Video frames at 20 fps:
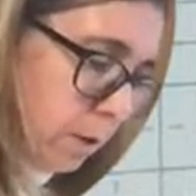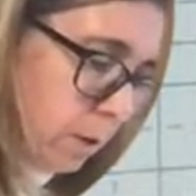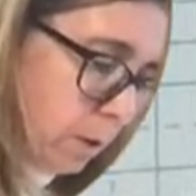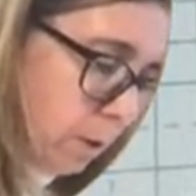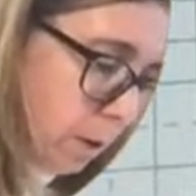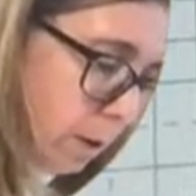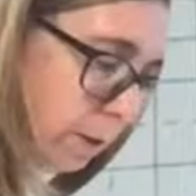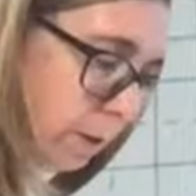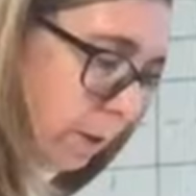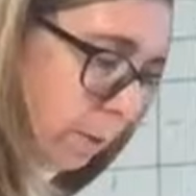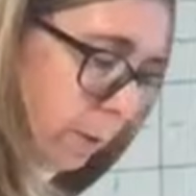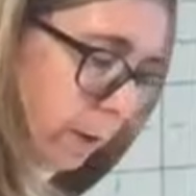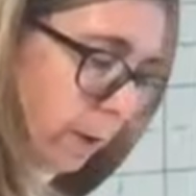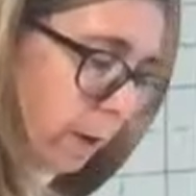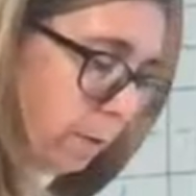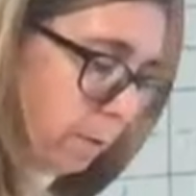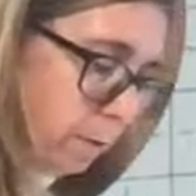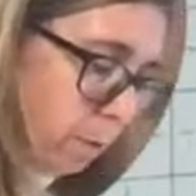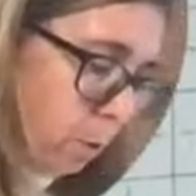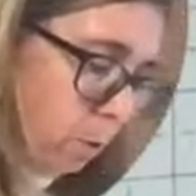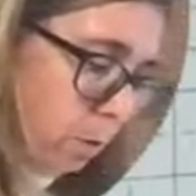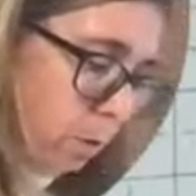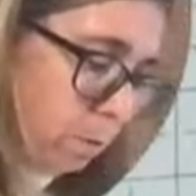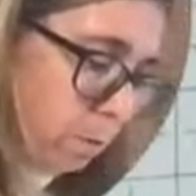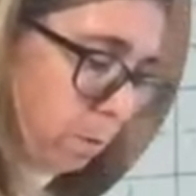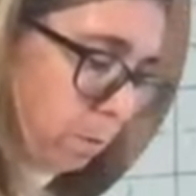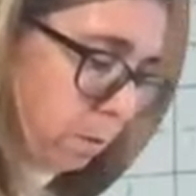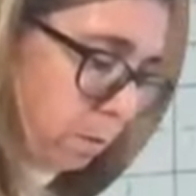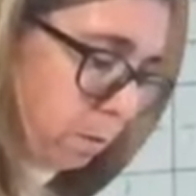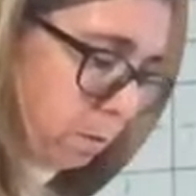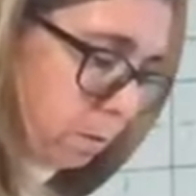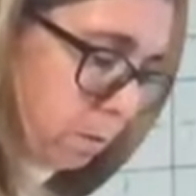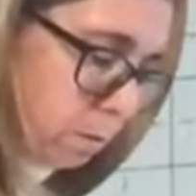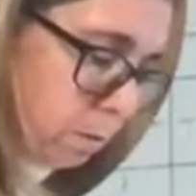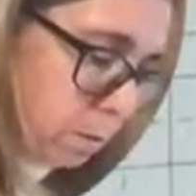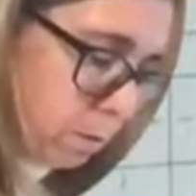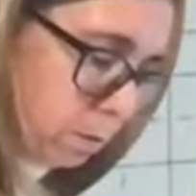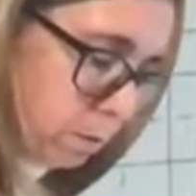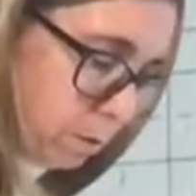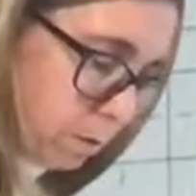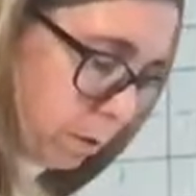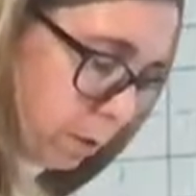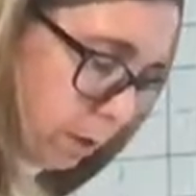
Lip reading: And then we gotta, oops. Did I